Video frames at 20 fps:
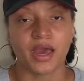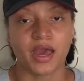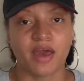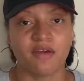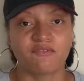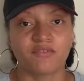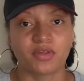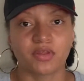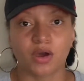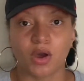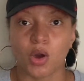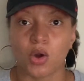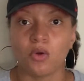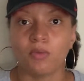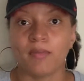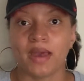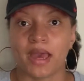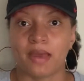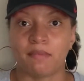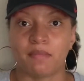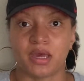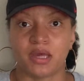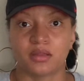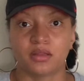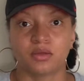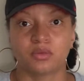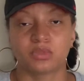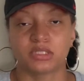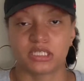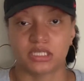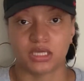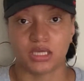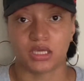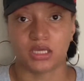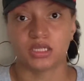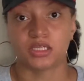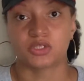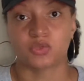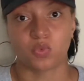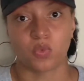And for the OMAD method, which
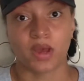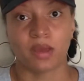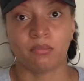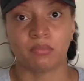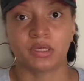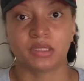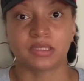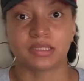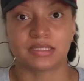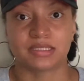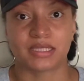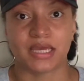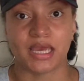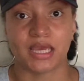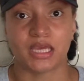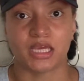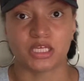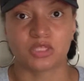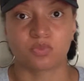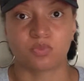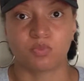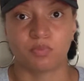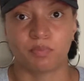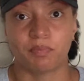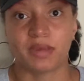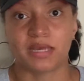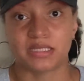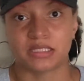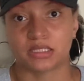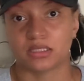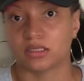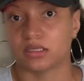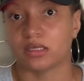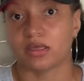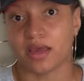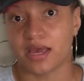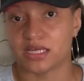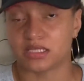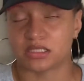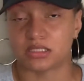again is 1 meal a day, is
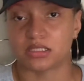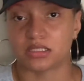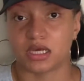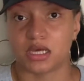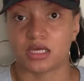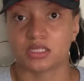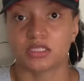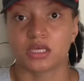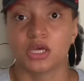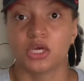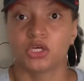basically, as it says,